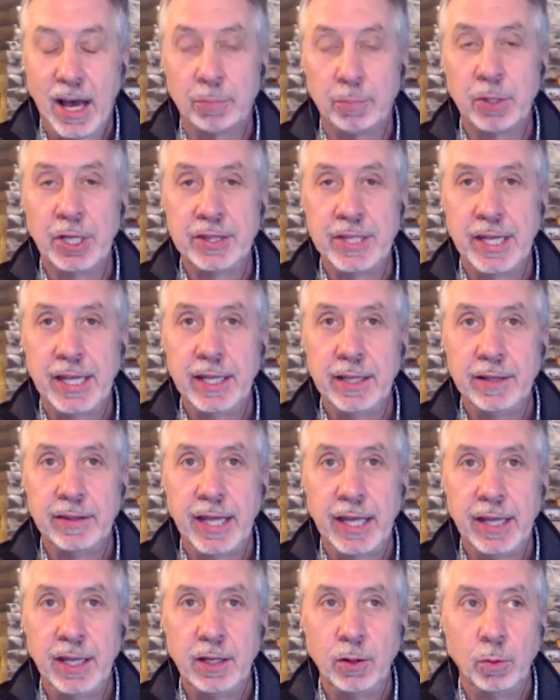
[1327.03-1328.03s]
uh, but they
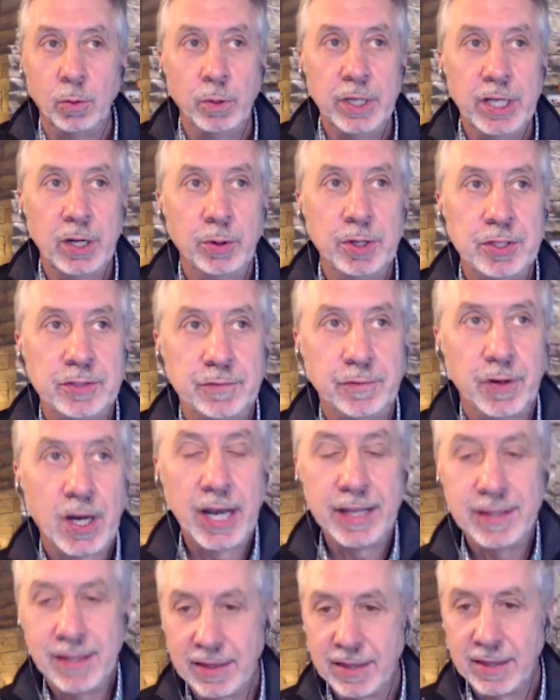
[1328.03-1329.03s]
they we always
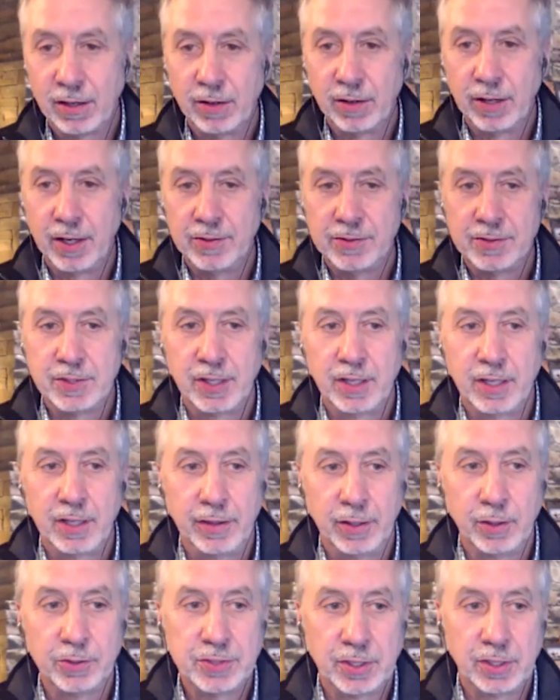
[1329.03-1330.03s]
find that there is a,
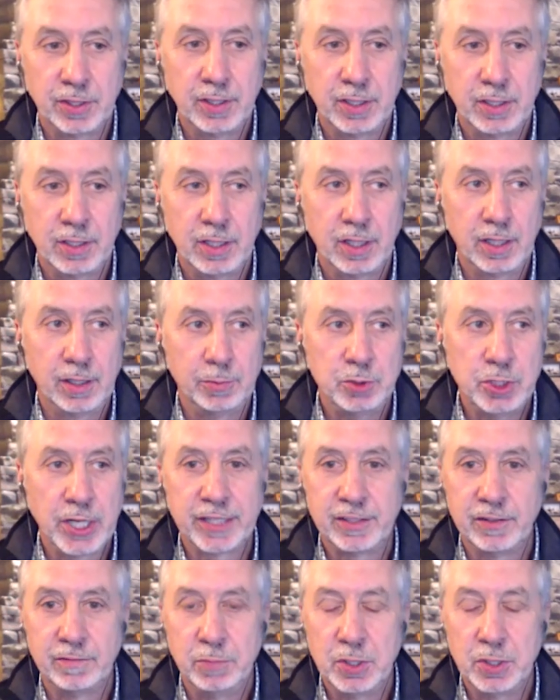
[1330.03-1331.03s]
there's a an
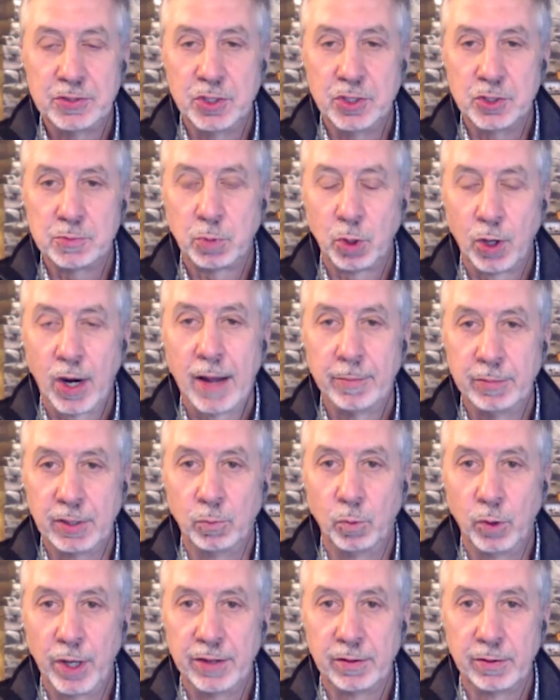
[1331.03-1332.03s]
objective business
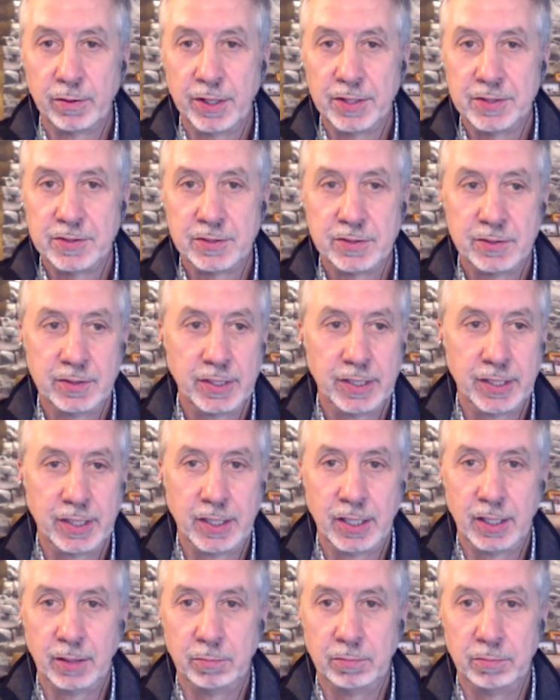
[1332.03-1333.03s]
problem, whether it's okay.
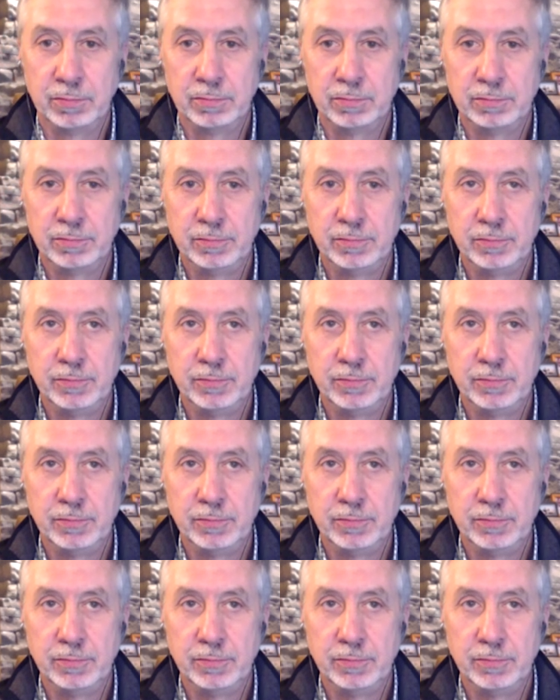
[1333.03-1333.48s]
um,